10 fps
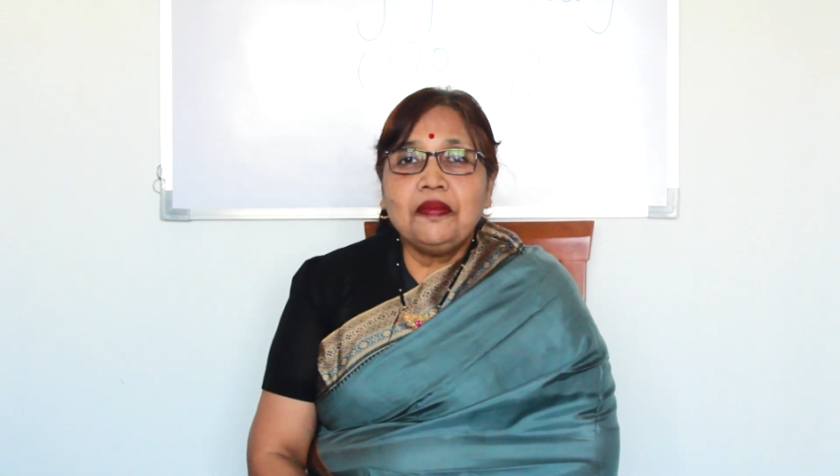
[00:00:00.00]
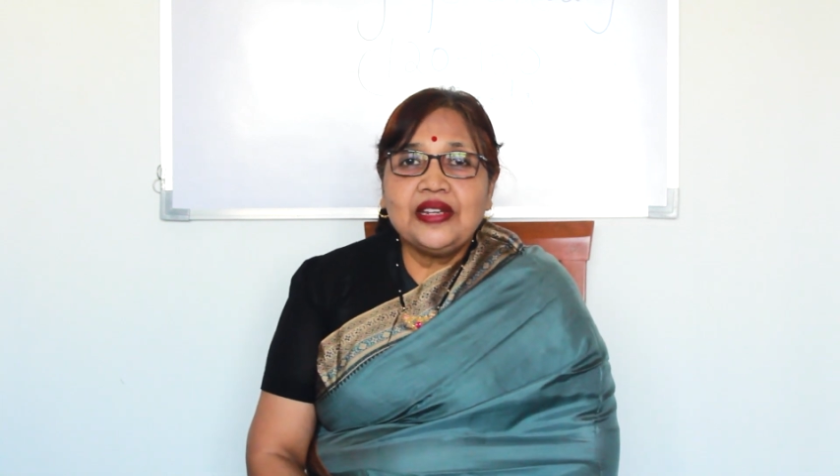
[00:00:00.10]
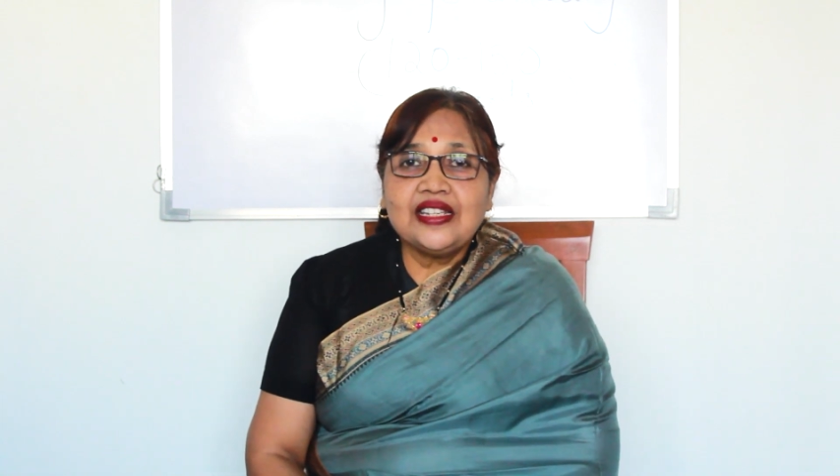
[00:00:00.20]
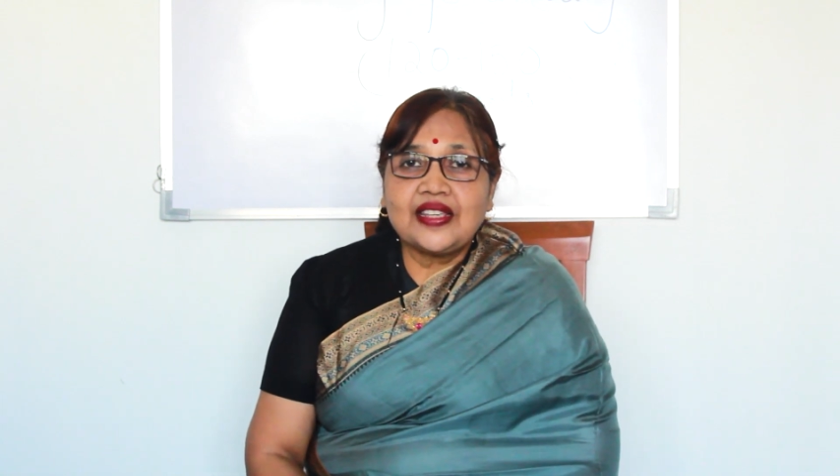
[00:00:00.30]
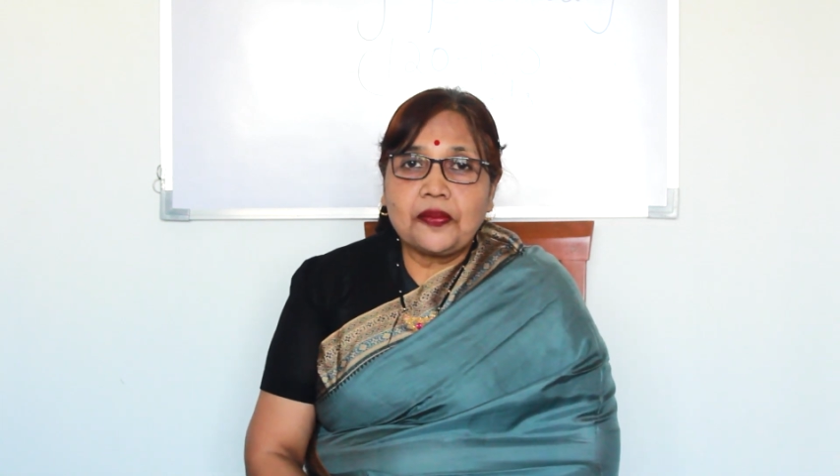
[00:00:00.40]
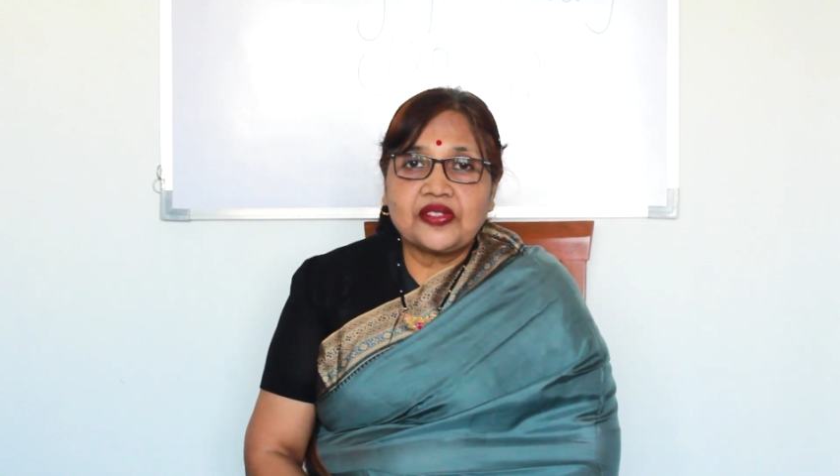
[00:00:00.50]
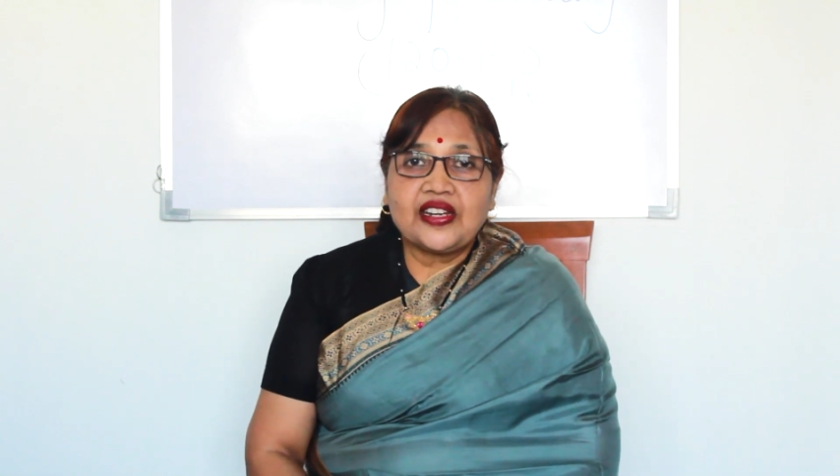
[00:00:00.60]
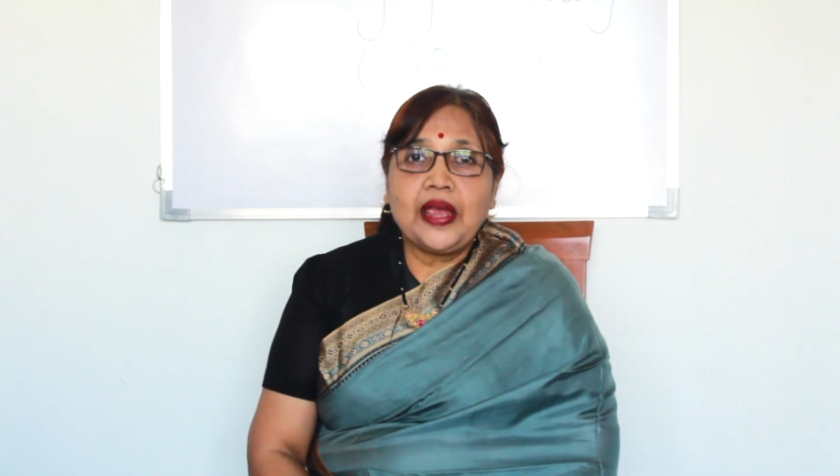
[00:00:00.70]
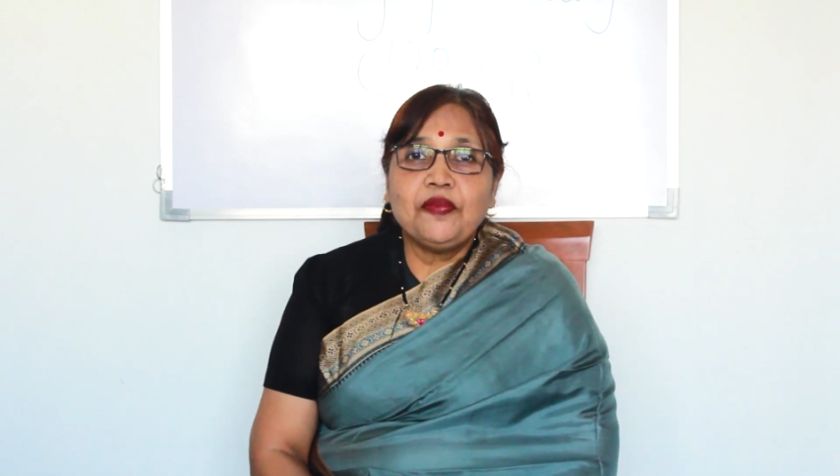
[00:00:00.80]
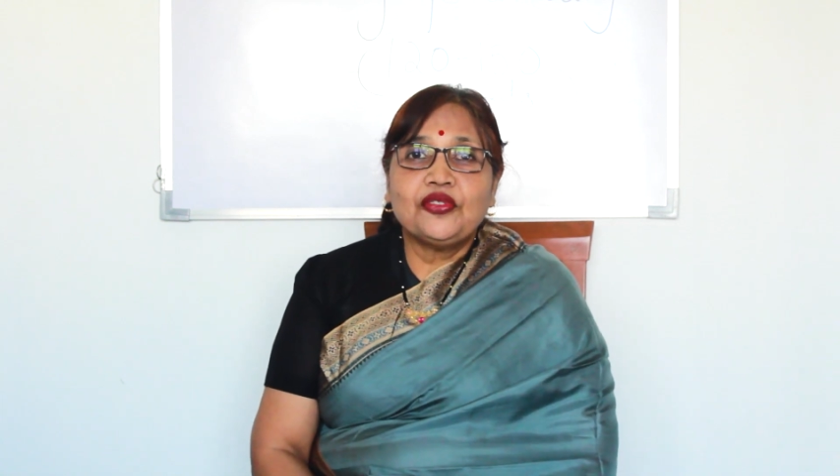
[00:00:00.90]
please
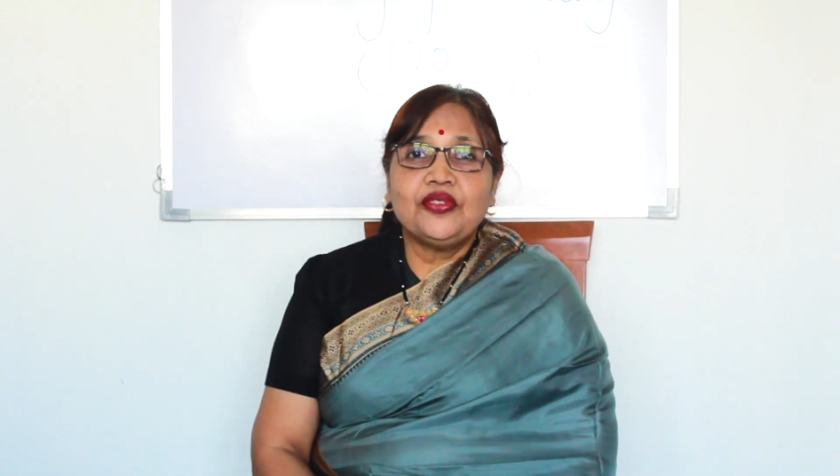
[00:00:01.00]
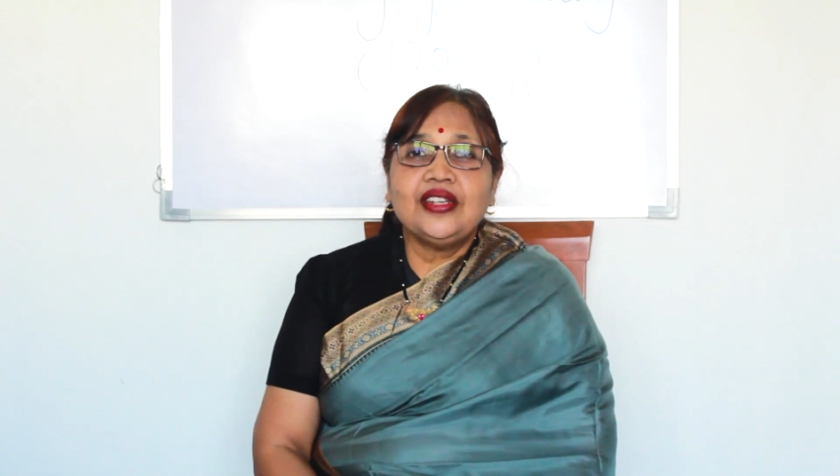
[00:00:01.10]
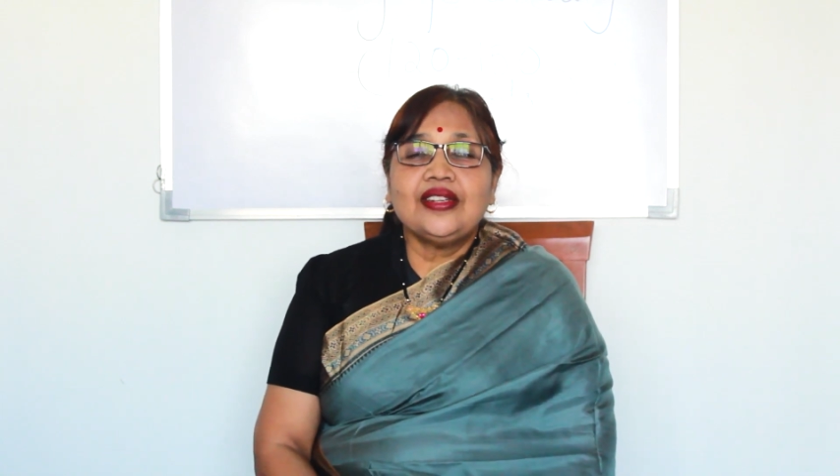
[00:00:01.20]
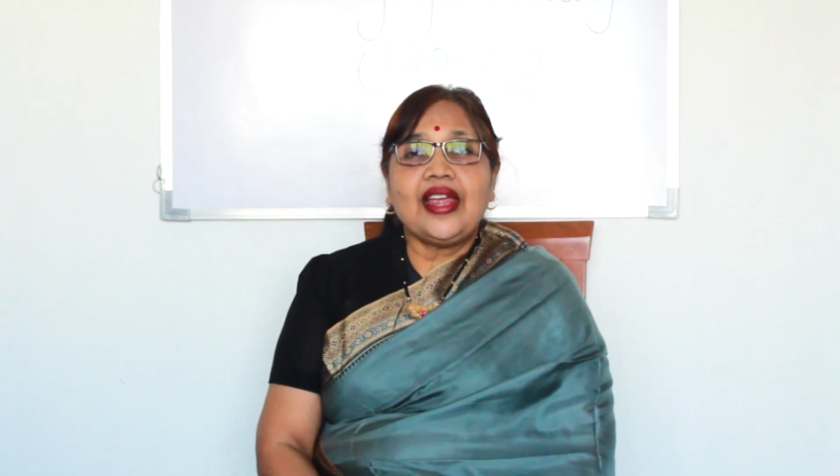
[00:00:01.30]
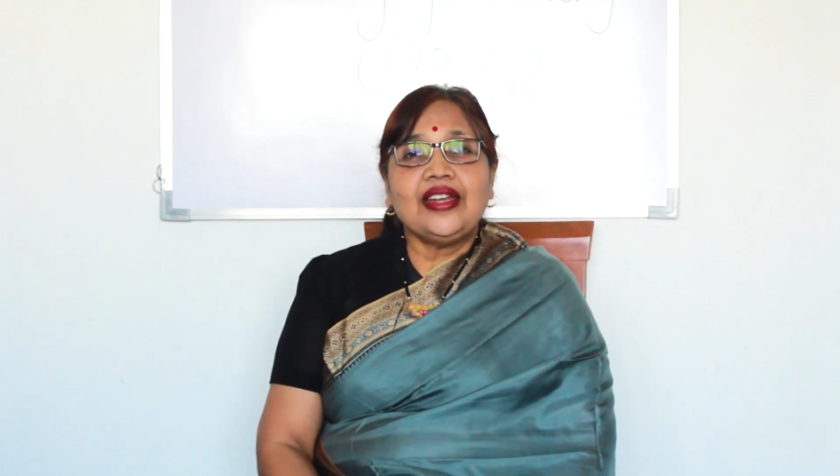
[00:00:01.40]
subscribe to it